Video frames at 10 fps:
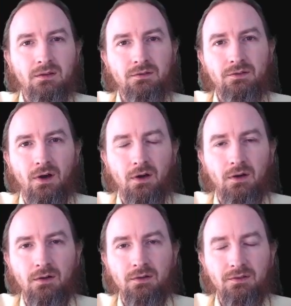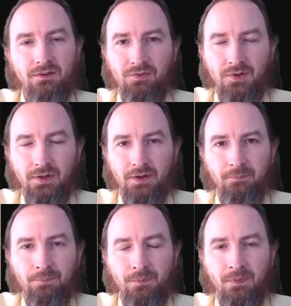Docker differently.
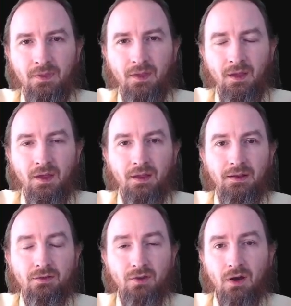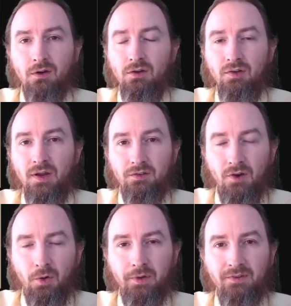Now, Docker creates
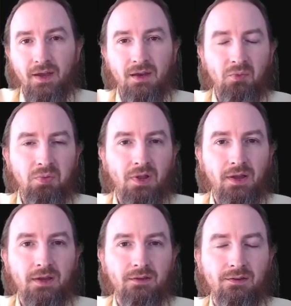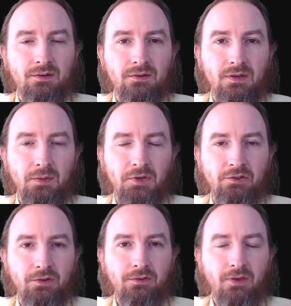OSI compliant
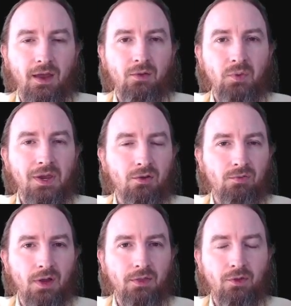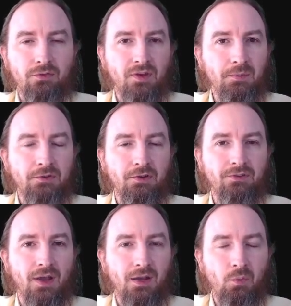images, and we can run those
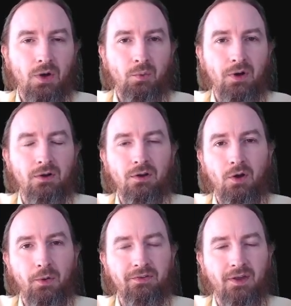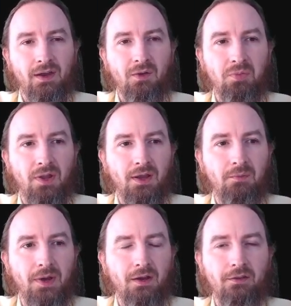images anywhere where an OSI
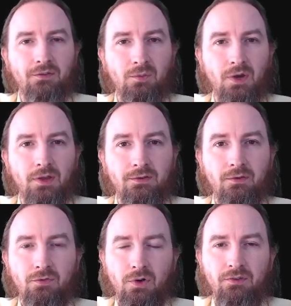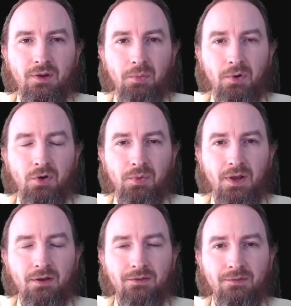compliant mechanism runs. For example,
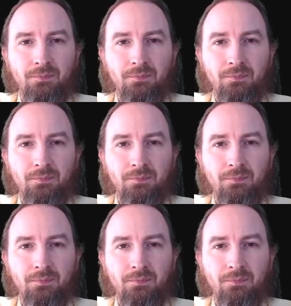Kubernetes.